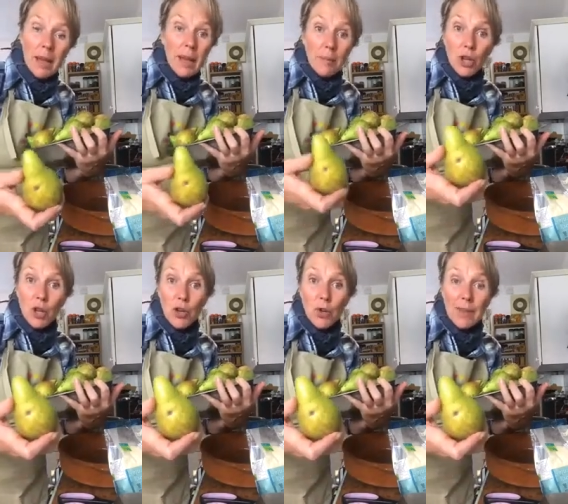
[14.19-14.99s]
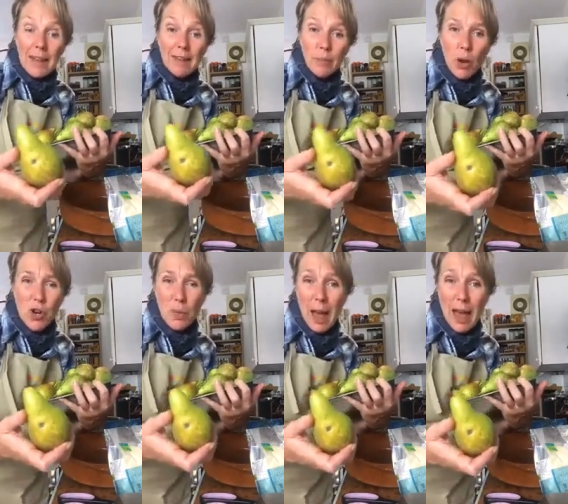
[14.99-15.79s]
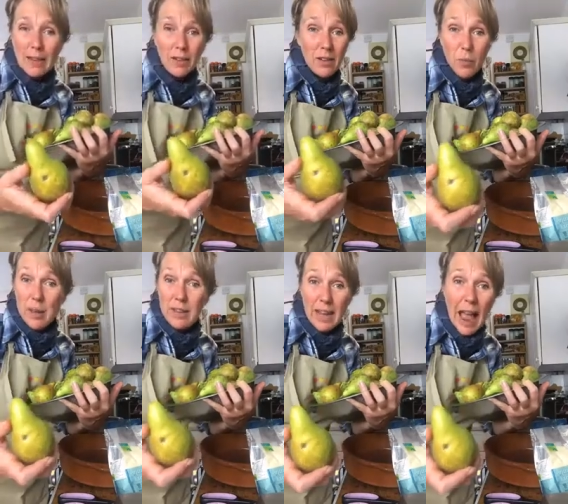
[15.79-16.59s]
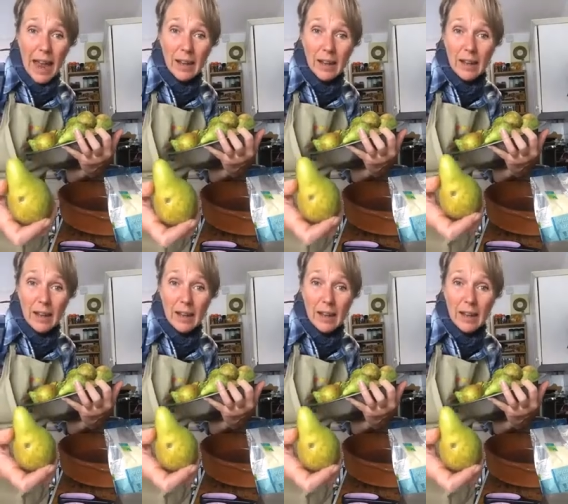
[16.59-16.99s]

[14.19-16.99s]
But the good news is poached pears are just a piece of cake.